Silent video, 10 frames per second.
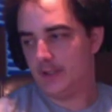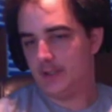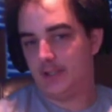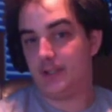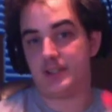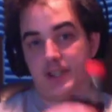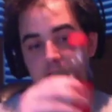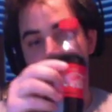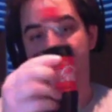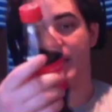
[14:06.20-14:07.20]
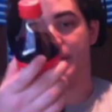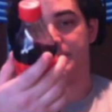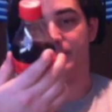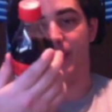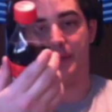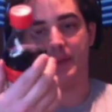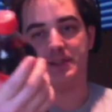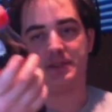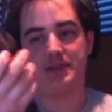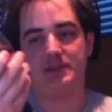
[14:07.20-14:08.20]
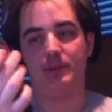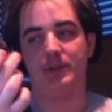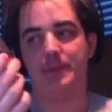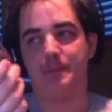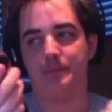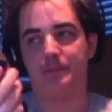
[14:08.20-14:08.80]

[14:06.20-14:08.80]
And this is a thin bottle too, by the way. It's one of them